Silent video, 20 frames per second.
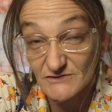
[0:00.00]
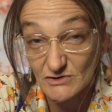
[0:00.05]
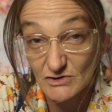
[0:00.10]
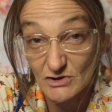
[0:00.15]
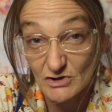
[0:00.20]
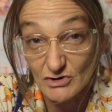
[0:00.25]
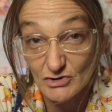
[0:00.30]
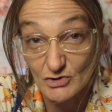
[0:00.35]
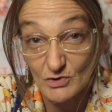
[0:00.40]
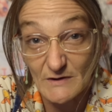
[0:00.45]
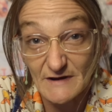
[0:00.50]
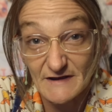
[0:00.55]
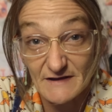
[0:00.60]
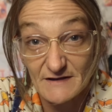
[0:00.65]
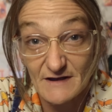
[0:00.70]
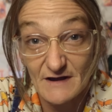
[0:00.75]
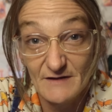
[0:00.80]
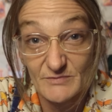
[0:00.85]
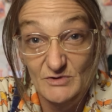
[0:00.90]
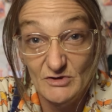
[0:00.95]
the long way
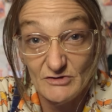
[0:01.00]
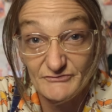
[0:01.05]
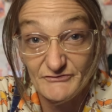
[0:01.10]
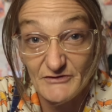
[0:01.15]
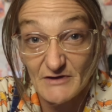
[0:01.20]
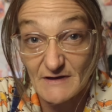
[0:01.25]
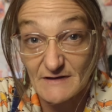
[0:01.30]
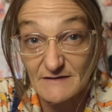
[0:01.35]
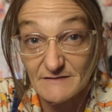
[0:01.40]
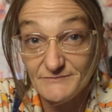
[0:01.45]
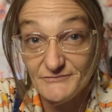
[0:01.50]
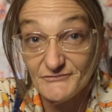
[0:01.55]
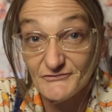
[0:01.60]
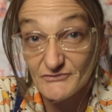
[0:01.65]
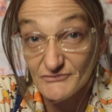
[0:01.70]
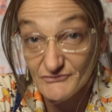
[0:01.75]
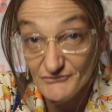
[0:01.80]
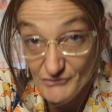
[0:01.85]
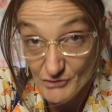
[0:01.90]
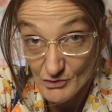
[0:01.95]
a couple of times
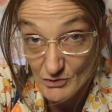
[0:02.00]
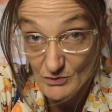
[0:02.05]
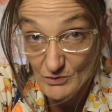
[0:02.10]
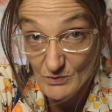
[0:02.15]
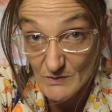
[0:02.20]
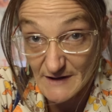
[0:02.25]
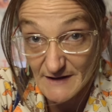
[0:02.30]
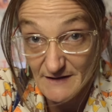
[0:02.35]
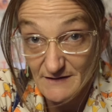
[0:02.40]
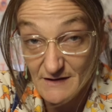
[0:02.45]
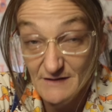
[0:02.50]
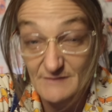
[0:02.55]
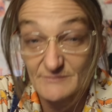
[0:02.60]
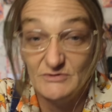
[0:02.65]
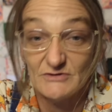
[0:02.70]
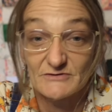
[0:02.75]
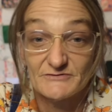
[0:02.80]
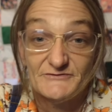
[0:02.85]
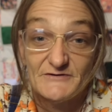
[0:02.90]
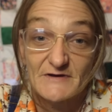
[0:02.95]
and the short way a
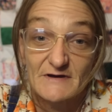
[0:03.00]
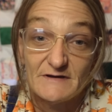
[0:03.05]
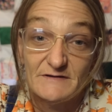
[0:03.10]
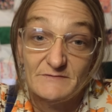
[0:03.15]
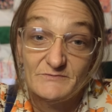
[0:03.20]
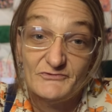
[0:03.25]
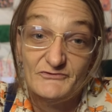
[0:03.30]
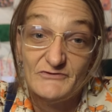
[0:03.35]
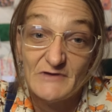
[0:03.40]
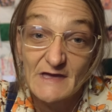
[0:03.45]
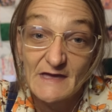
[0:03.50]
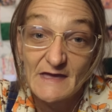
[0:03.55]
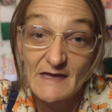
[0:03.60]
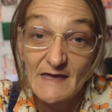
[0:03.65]
couple of times.